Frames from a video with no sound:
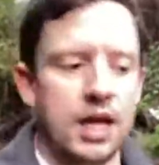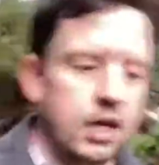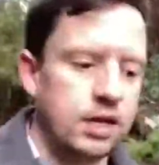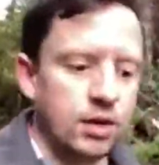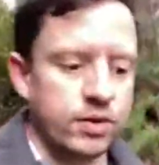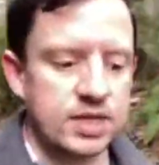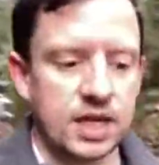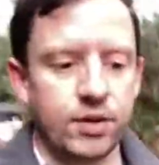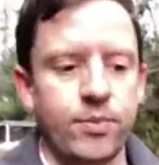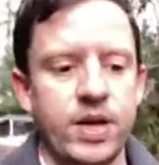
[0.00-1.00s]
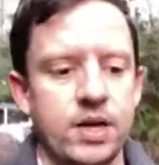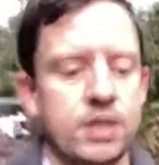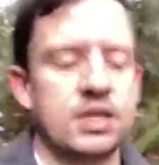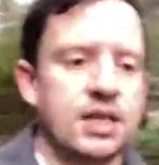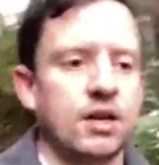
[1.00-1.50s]
this kind of repeated
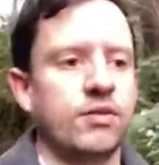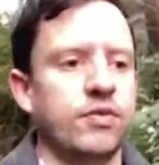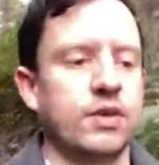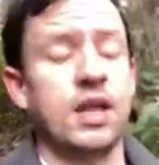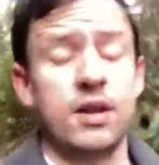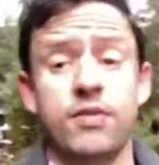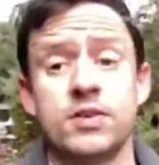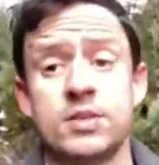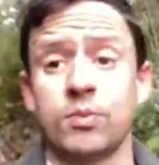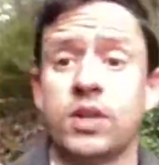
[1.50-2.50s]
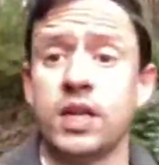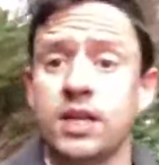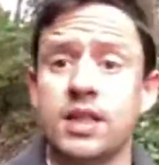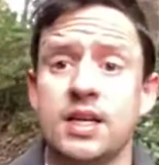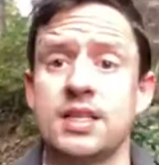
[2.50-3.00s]
itself. And then I found some really good
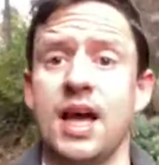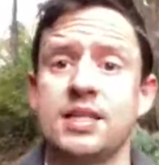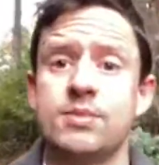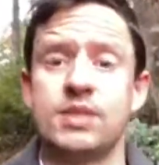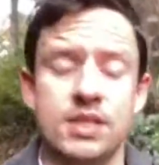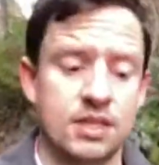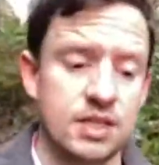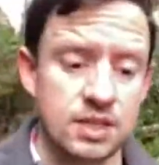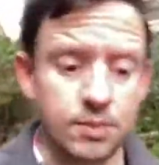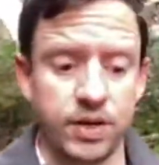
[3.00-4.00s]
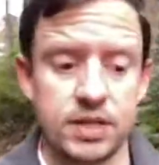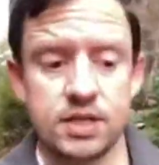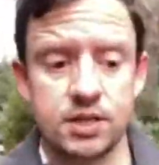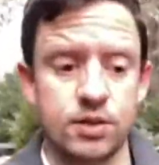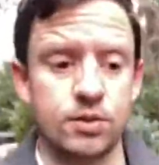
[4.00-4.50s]
things that had some decent prices
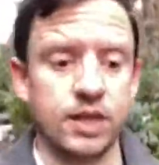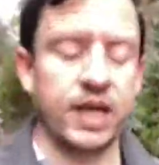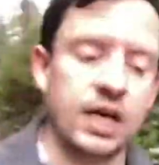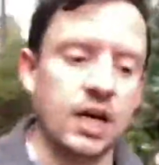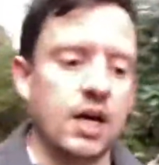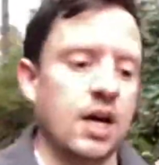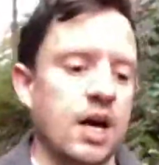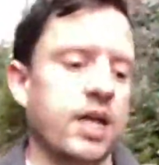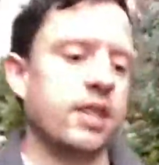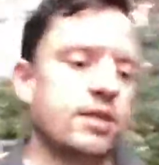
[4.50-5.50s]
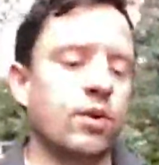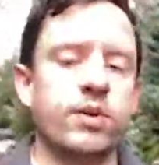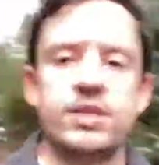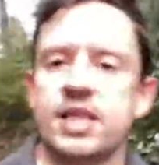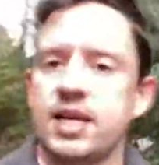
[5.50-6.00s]
too. Like, again, the Toy
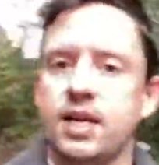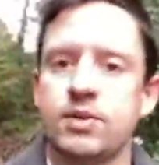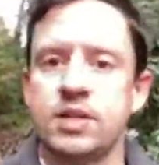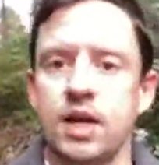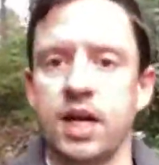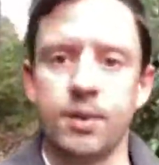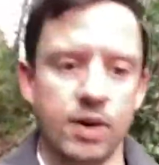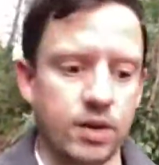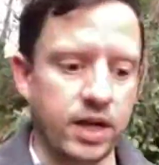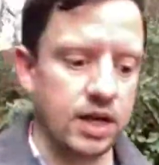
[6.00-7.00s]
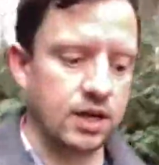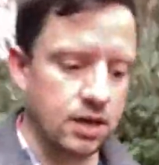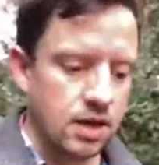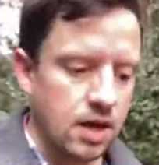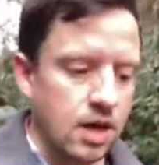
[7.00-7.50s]
Biz line I was talking about, like
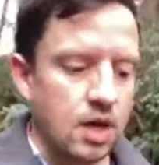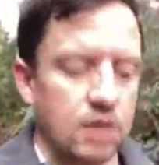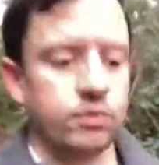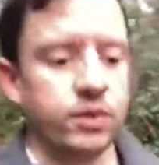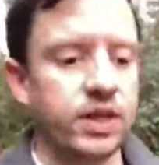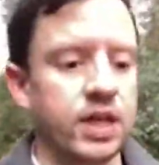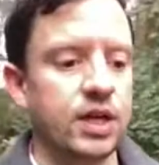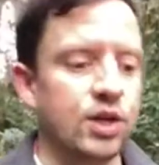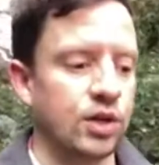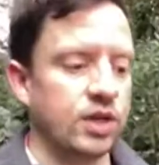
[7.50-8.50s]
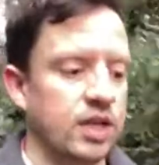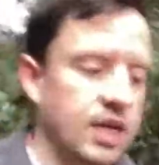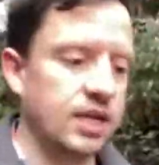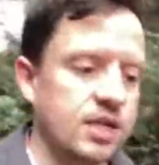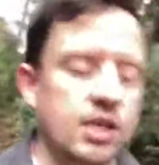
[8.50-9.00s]
really good
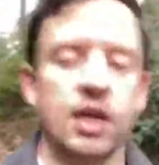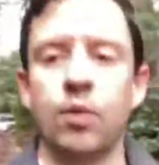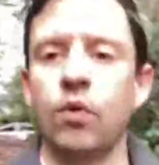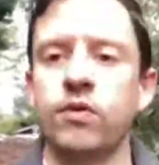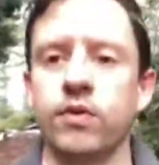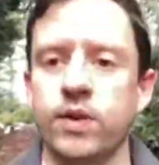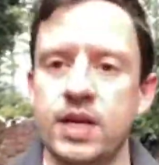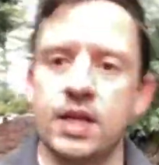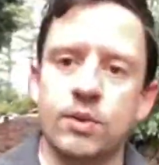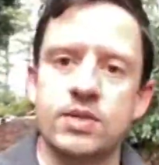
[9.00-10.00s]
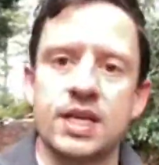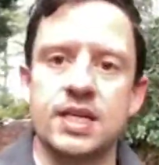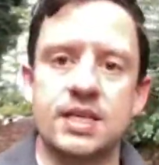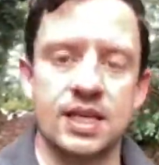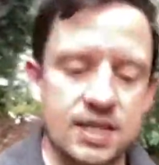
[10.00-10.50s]
condition, like Wolverine, that was like
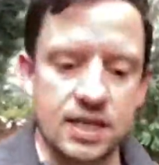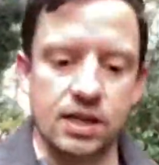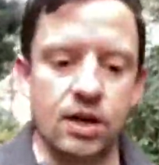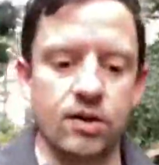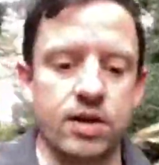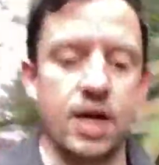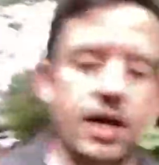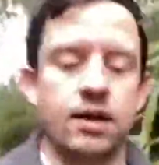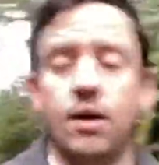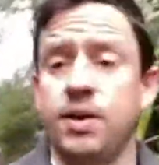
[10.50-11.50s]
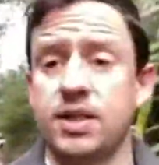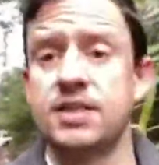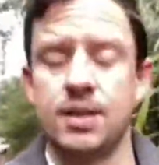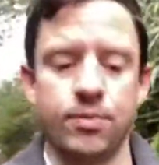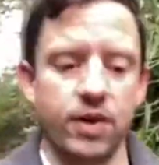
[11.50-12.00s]
1,600 yen, about the
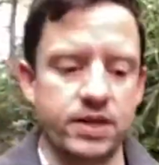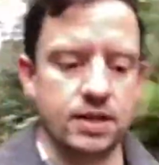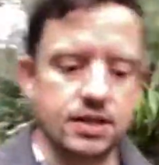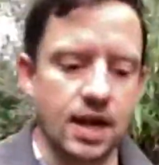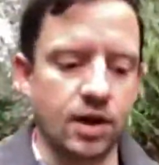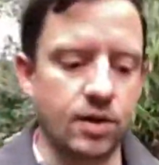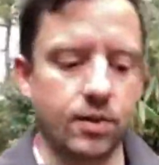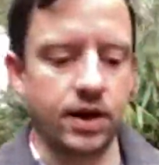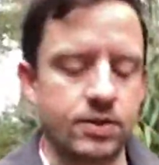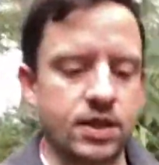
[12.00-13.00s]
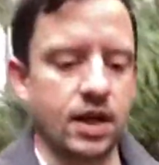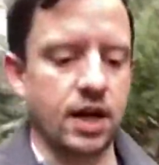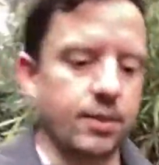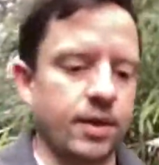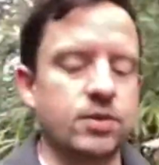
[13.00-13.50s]
same price as that other one I was talking
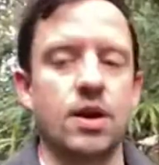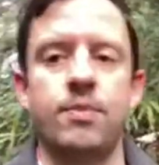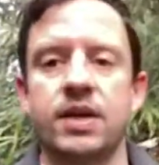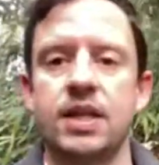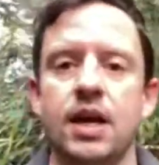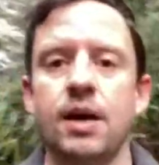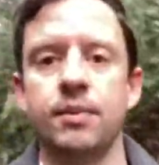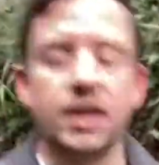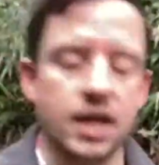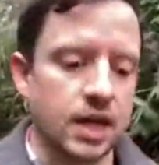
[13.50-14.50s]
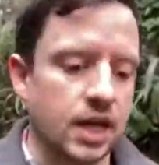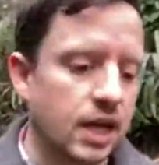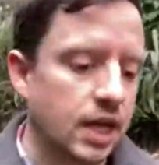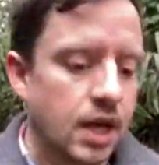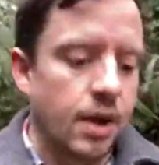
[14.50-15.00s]
about. So I picked that up.
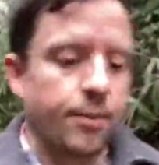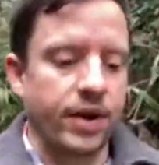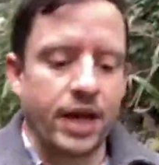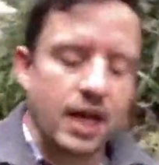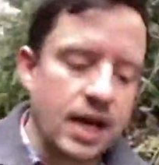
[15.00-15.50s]
But